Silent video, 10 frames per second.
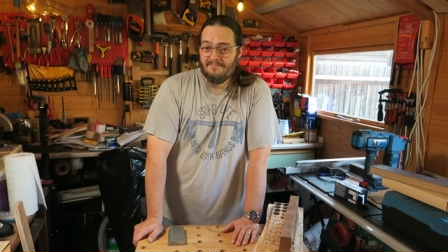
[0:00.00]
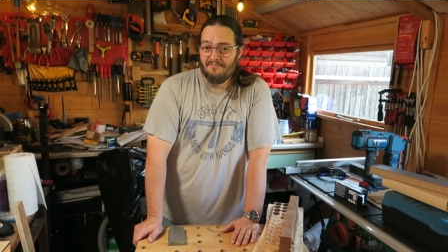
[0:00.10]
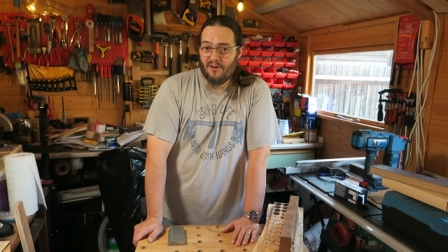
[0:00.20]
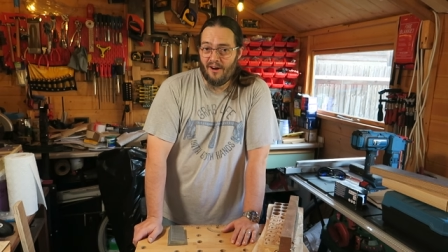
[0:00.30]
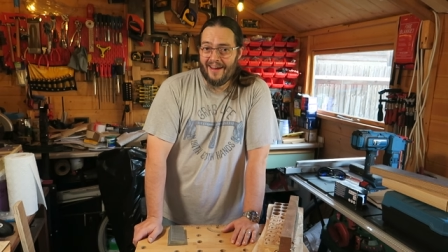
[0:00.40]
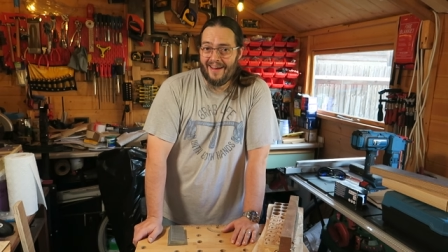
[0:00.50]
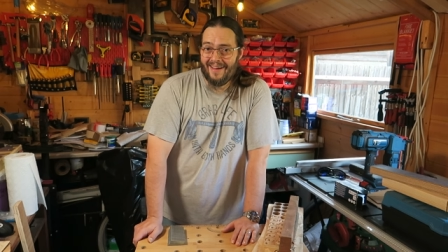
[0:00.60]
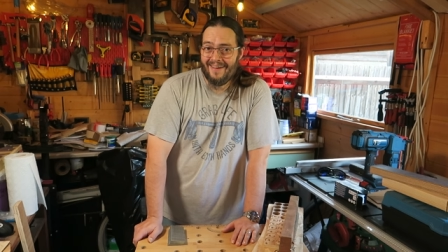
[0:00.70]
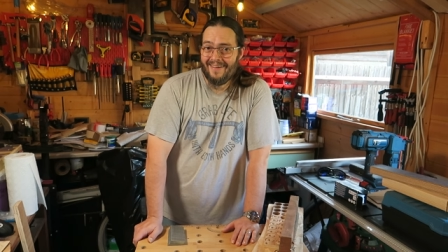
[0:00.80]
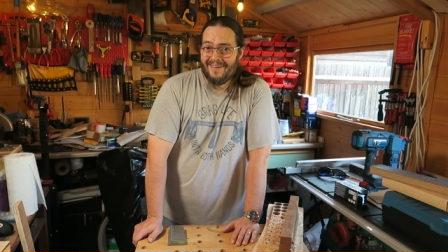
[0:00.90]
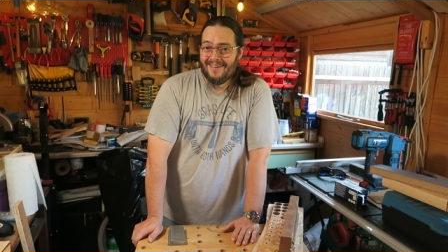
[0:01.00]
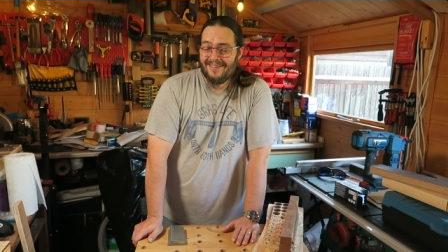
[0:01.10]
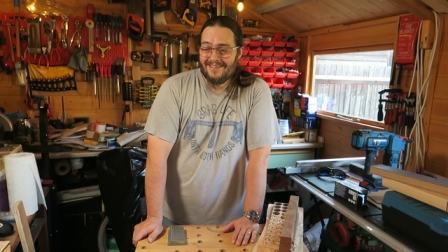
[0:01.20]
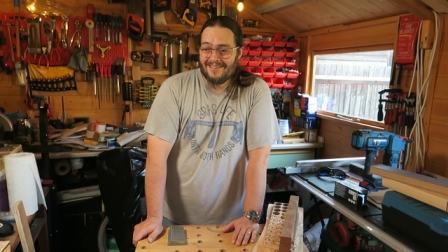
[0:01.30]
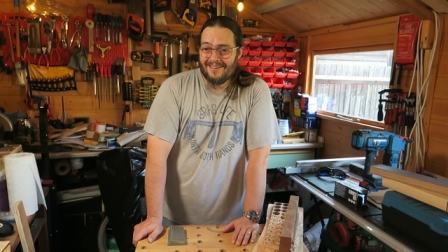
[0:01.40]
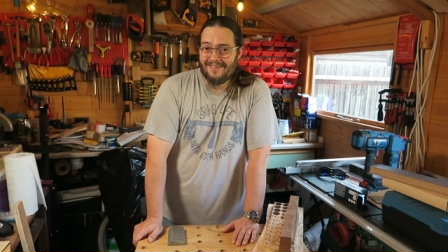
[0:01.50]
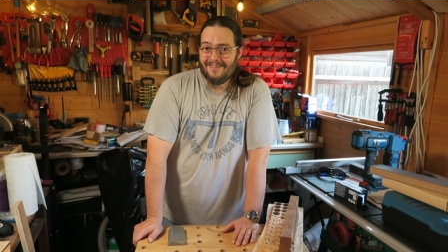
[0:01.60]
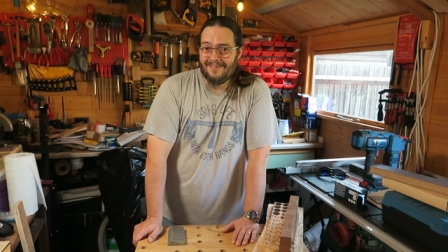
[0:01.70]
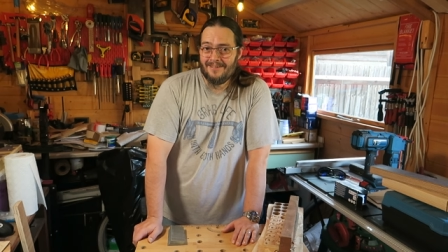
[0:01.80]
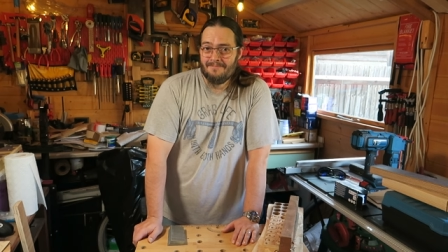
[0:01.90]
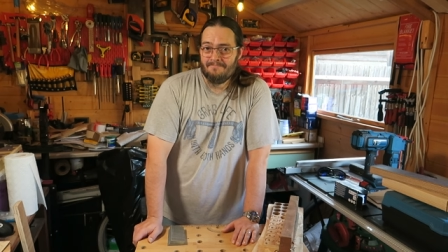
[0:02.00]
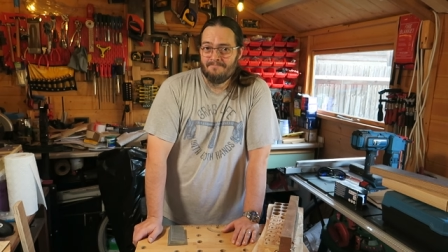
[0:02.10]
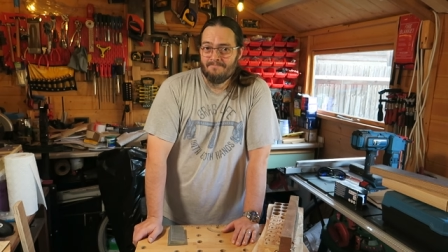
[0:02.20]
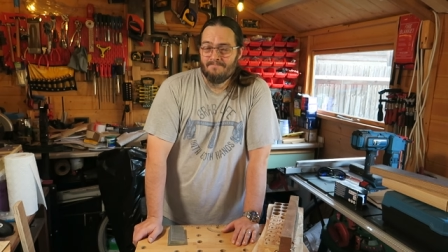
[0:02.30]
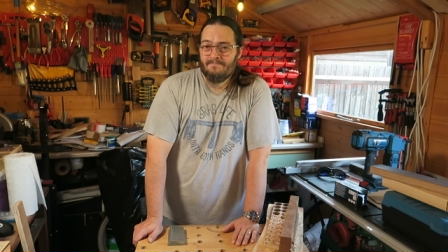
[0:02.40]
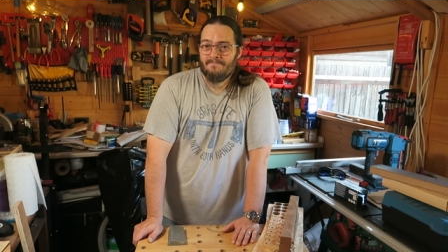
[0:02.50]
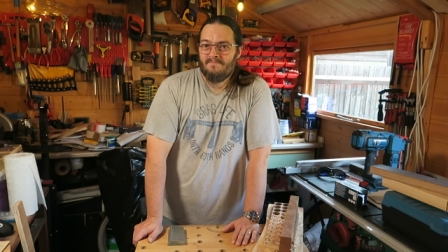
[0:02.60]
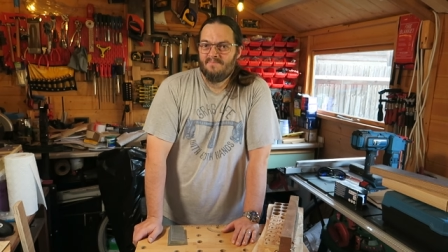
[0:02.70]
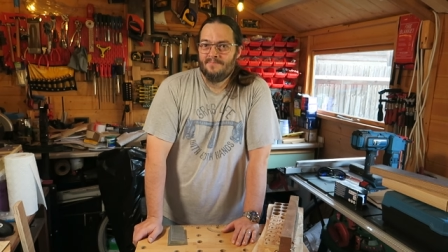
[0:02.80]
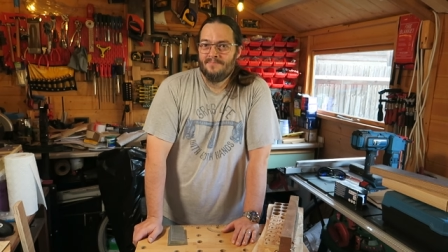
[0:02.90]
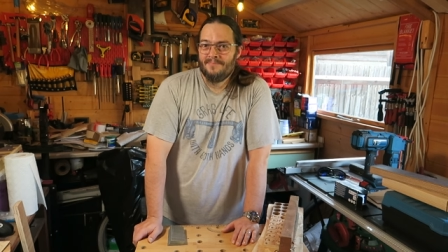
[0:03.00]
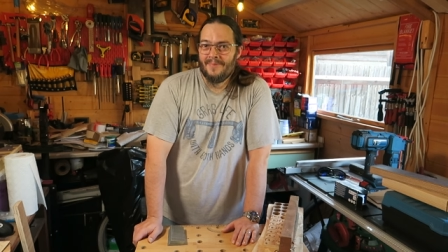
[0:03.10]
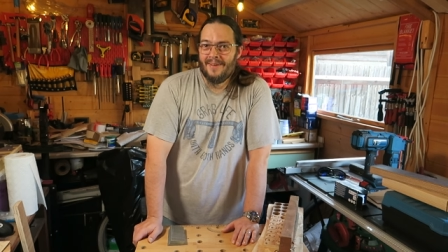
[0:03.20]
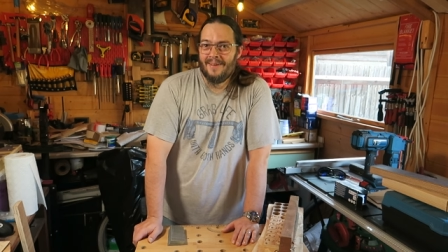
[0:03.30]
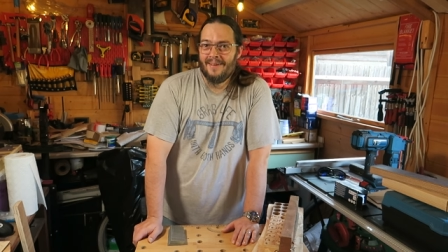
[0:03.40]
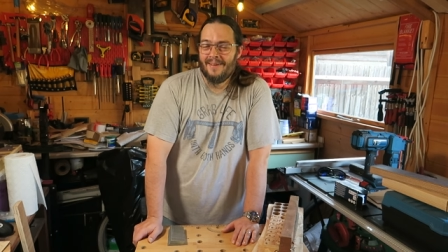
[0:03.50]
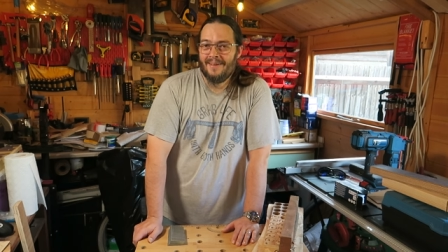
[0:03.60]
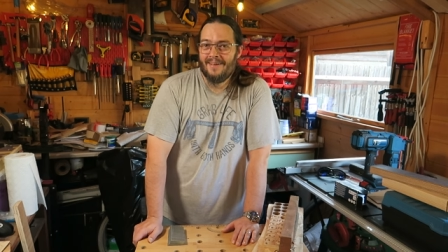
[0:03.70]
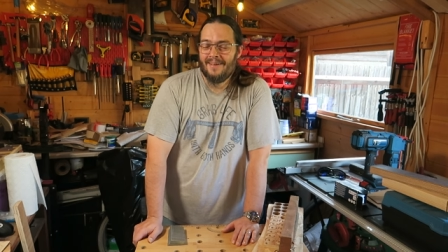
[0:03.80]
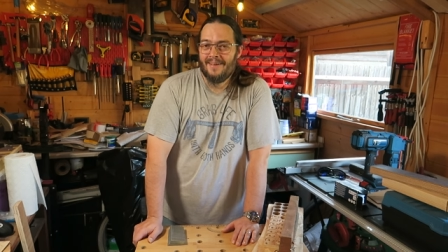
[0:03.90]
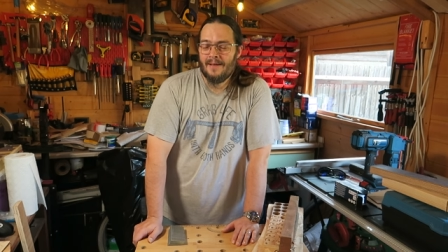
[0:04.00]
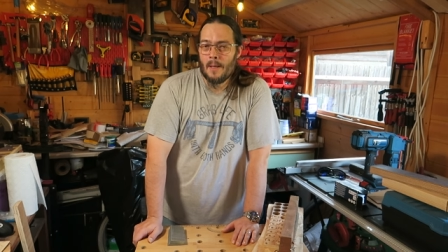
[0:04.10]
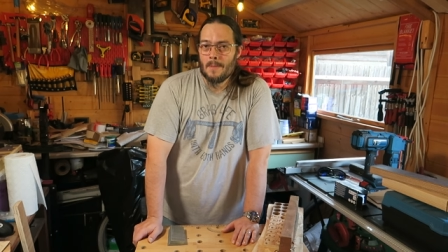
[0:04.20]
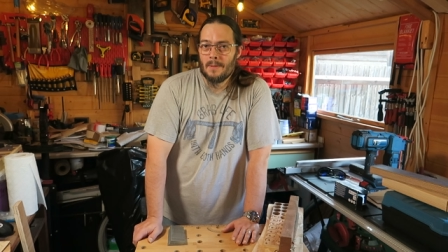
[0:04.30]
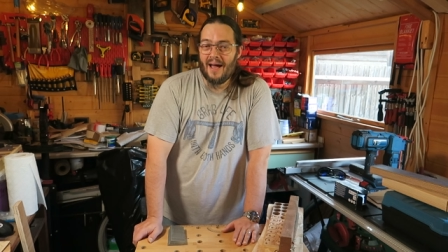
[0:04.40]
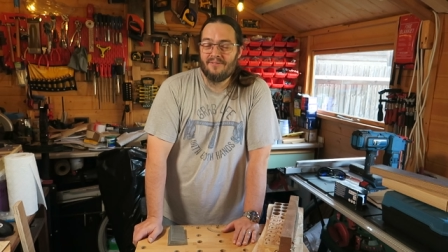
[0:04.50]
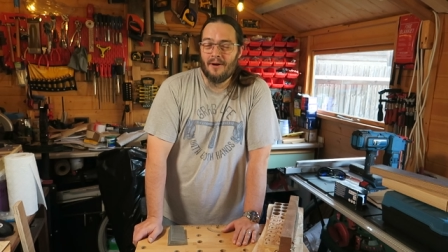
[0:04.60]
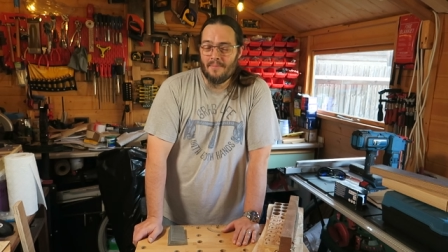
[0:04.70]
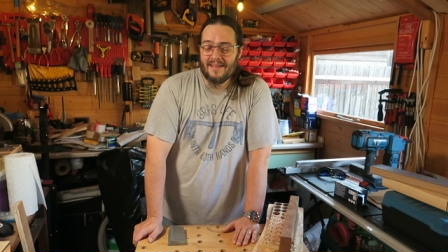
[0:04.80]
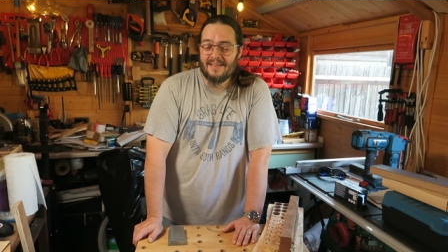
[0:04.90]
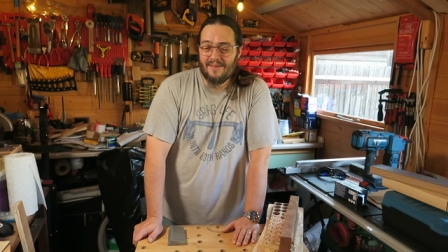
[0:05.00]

Right? So... Well, you've got to make the DVD shelf, so... I've got to make a